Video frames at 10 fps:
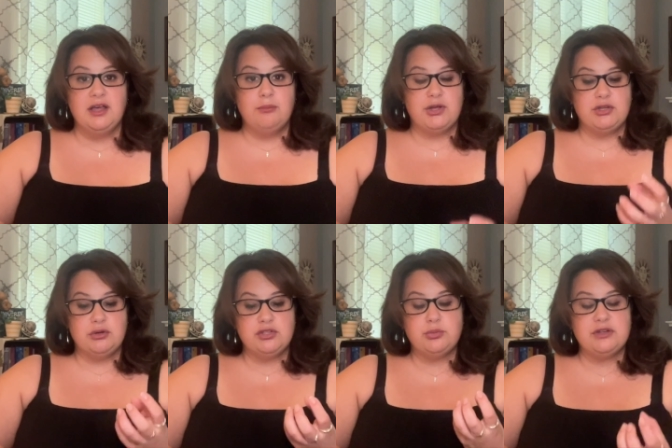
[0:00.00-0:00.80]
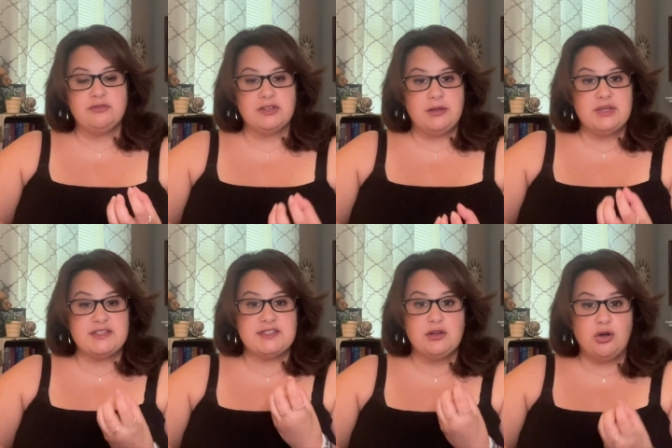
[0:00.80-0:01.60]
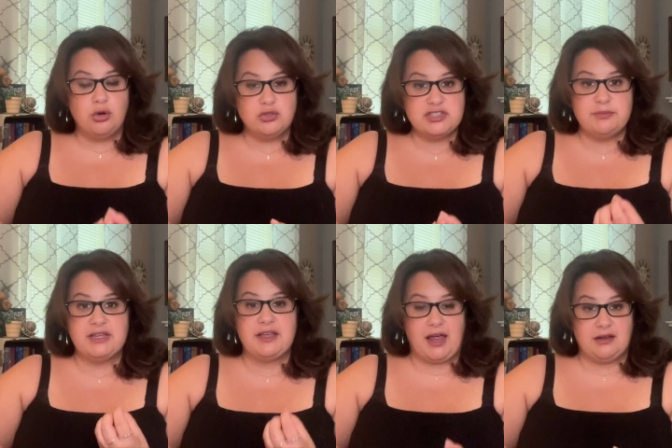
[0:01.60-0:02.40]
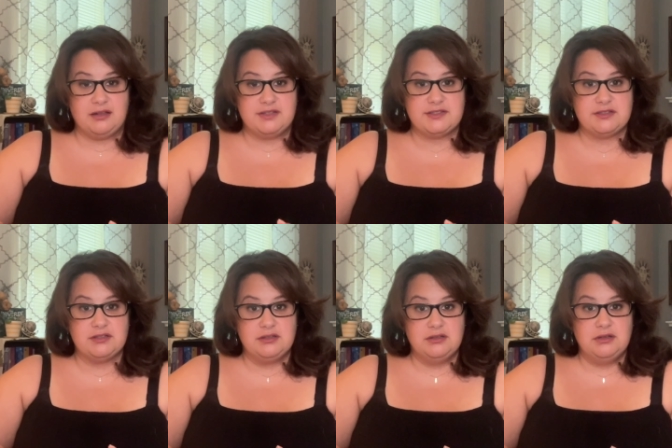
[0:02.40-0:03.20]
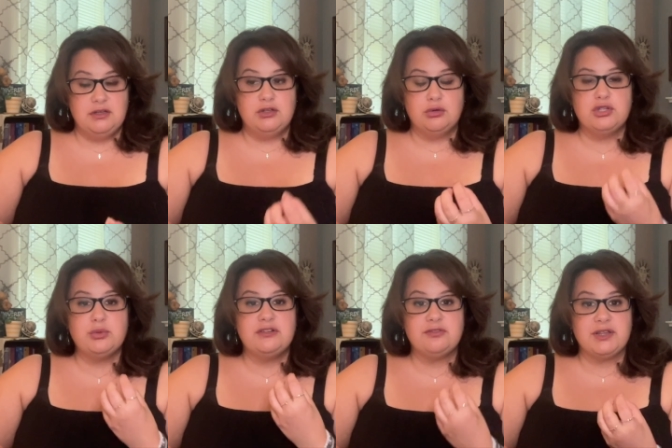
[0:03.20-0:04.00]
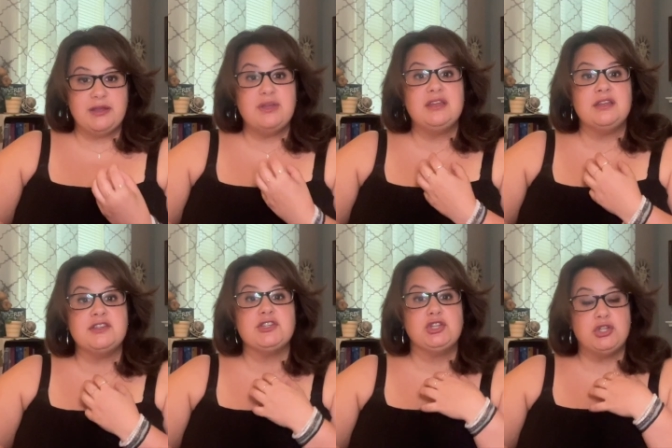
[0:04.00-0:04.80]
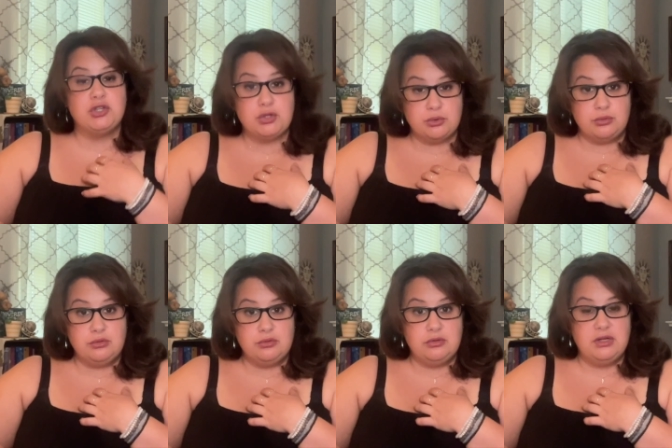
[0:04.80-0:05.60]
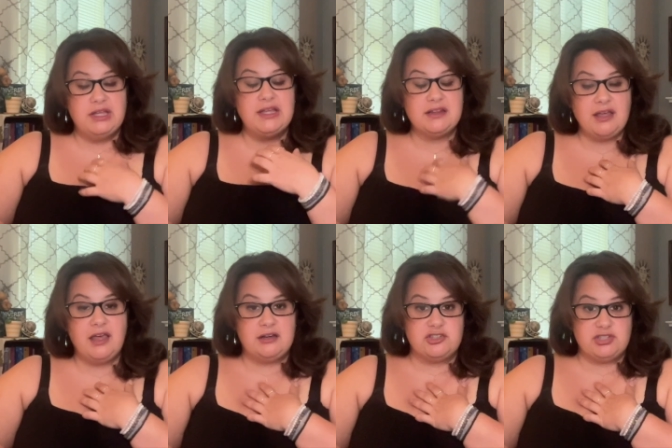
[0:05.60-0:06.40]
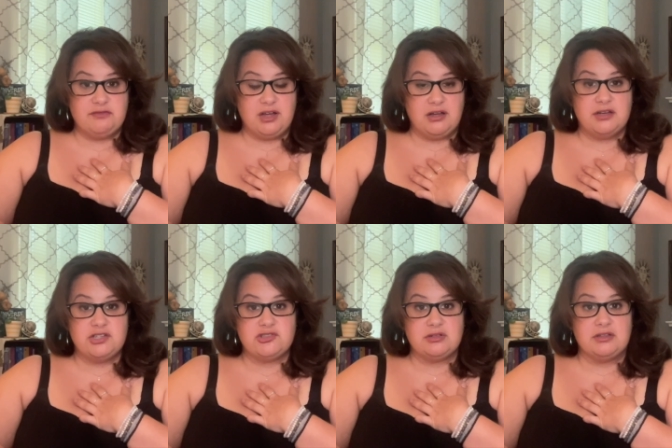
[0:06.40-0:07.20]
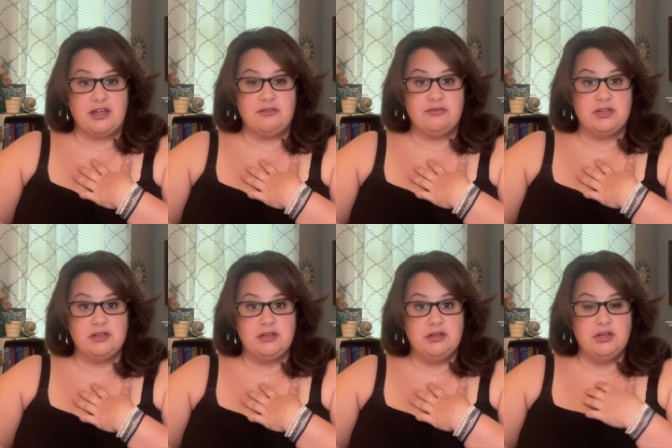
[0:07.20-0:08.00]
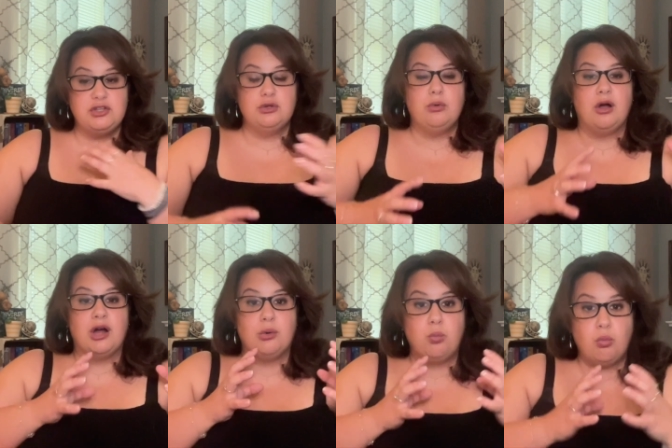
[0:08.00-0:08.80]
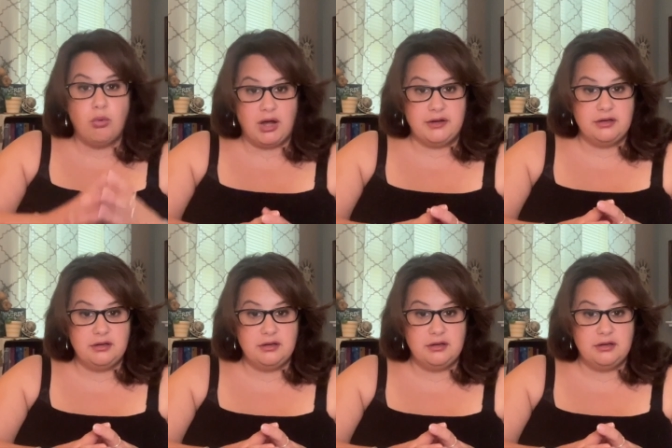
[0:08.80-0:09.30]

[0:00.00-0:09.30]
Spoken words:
But your twin flame is the ultimate catalyst. Your twin flame is you in that energy of unconditional love. You are one.